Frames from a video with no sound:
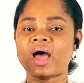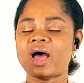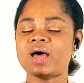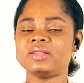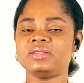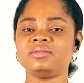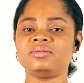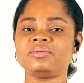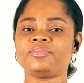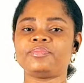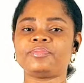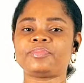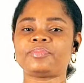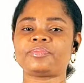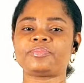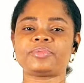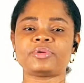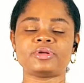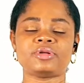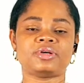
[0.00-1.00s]
and the
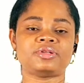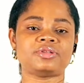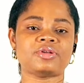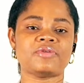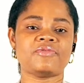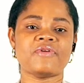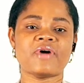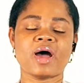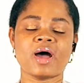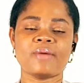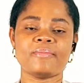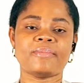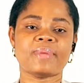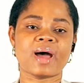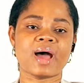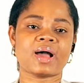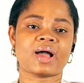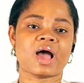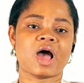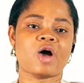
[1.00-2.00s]
product of
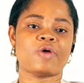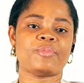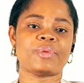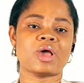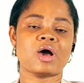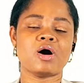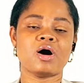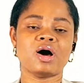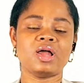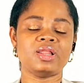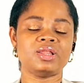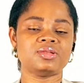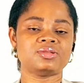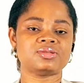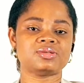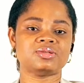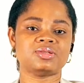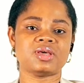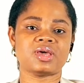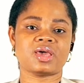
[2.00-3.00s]
handbag i'll be hauling
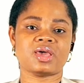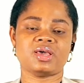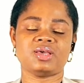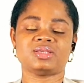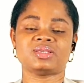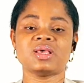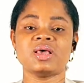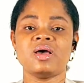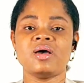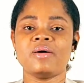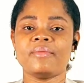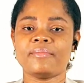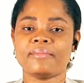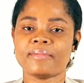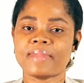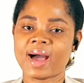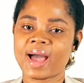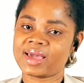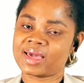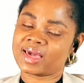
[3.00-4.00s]
today is
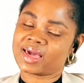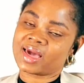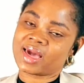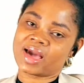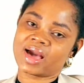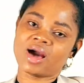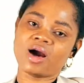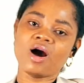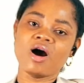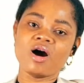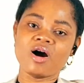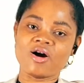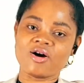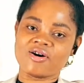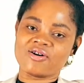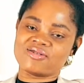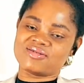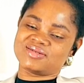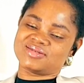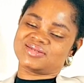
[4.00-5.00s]
michael
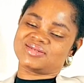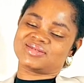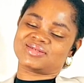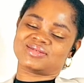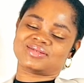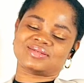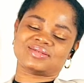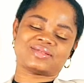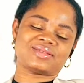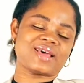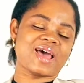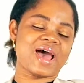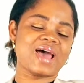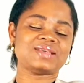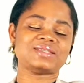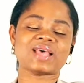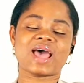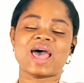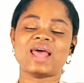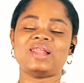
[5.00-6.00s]
Kors.
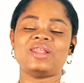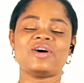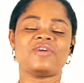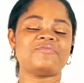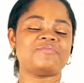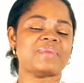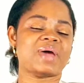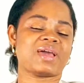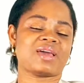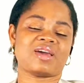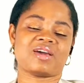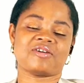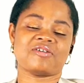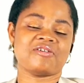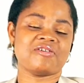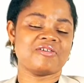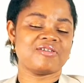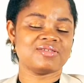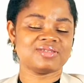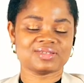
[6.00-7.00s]
guys i love michael
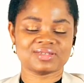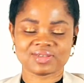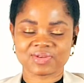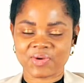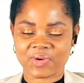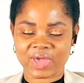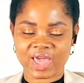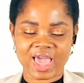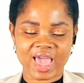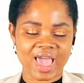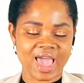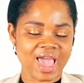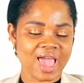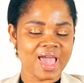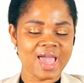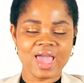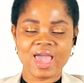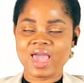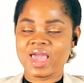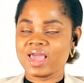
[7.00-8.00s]
Kors,
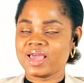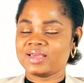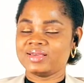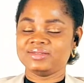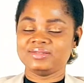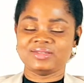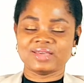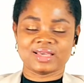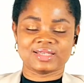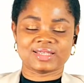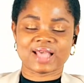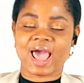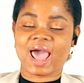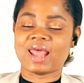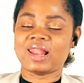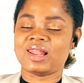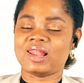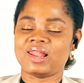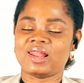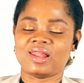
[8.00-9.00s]
okay yes
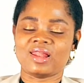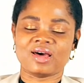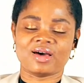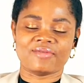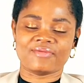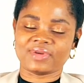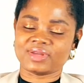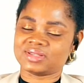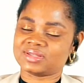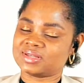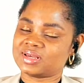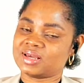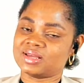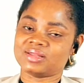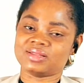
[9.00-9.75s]
i love it